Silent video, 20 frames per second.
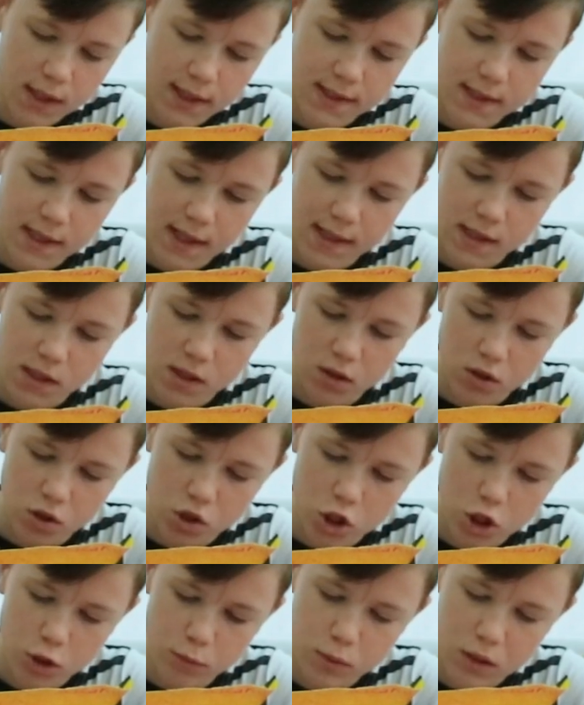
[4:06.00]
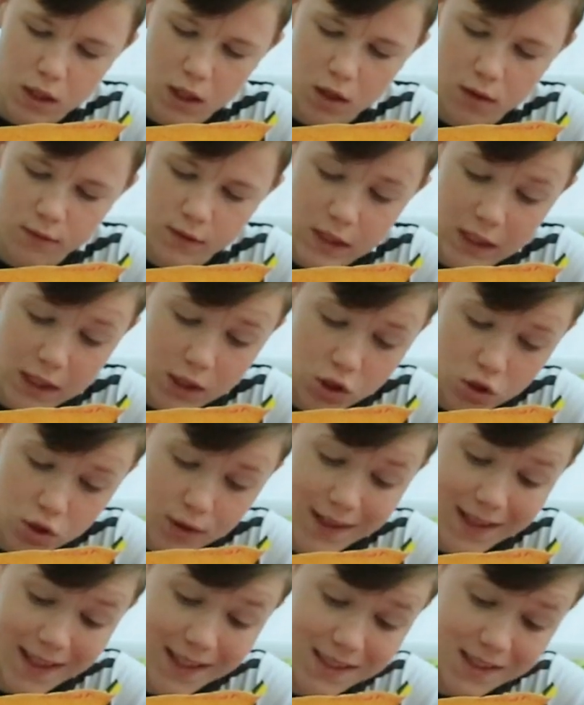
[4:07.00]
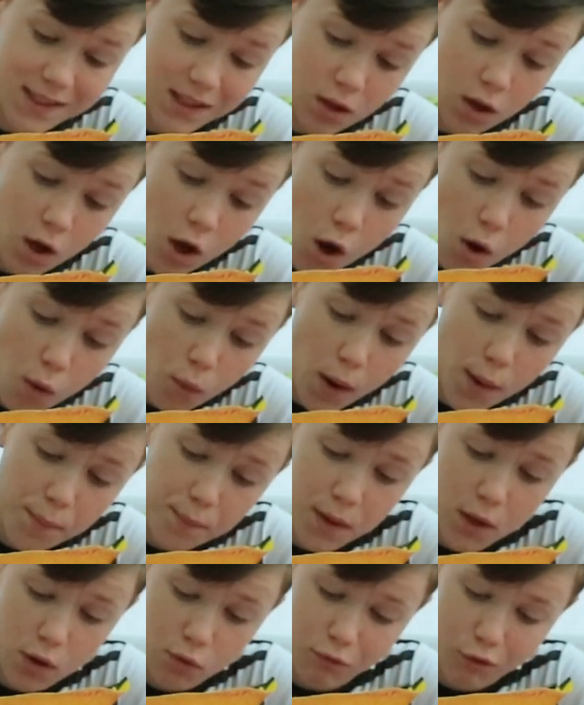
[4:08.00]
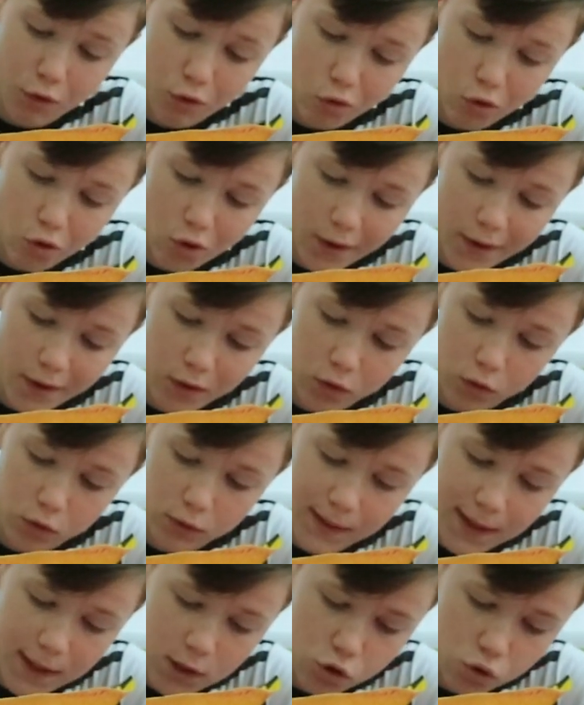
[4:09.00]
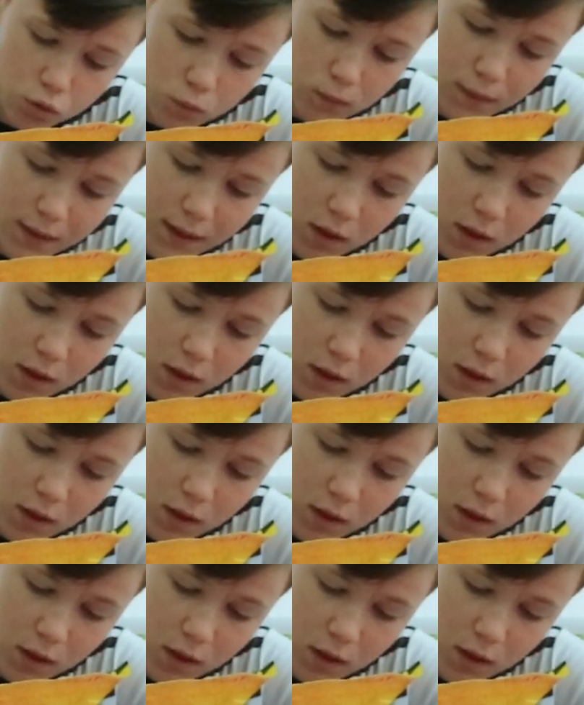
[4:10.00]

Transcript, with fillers: Contains less than 2% of citric acid, white mineral oil, natural